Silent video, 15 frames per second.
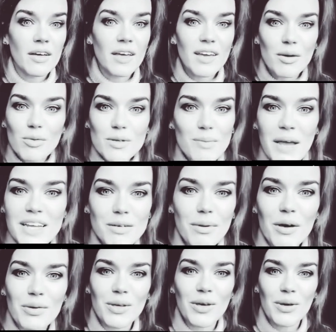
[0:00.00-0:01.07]
it was made
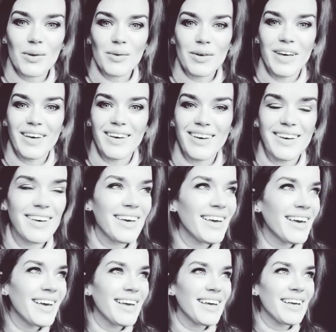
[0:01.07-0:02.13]
about you
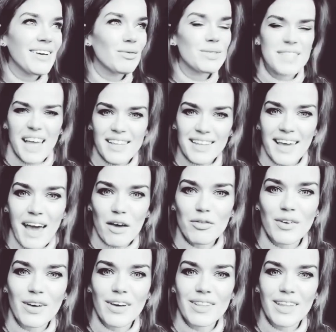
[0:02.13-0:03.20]
was that the
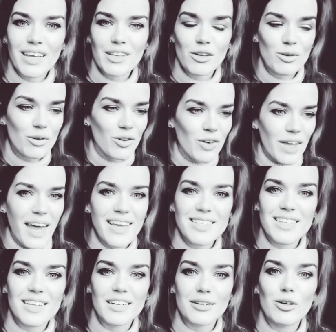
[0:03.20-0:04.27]
effort that you
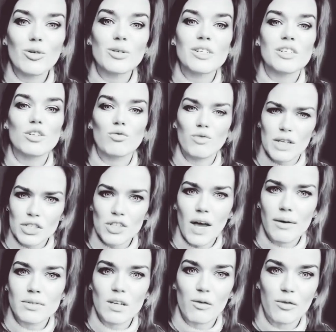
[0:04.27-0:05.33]
created in order to reach
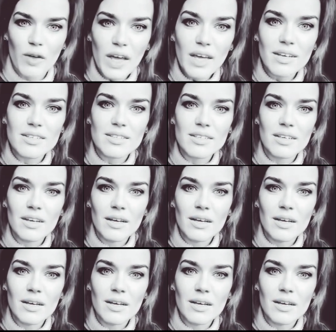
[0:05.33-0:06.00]
out to fix?